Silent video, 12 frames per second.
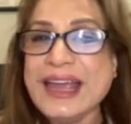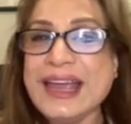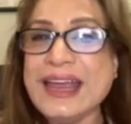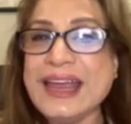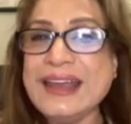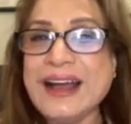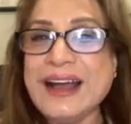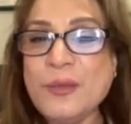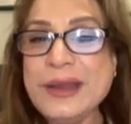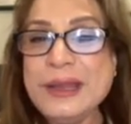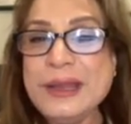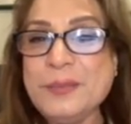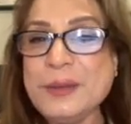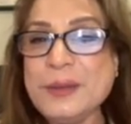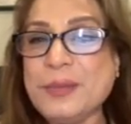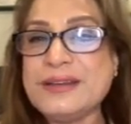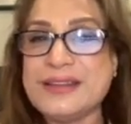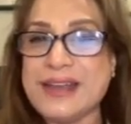and how many
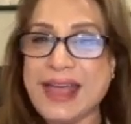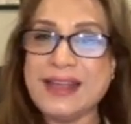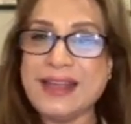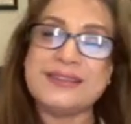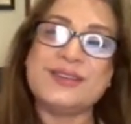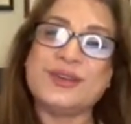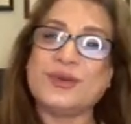people dance,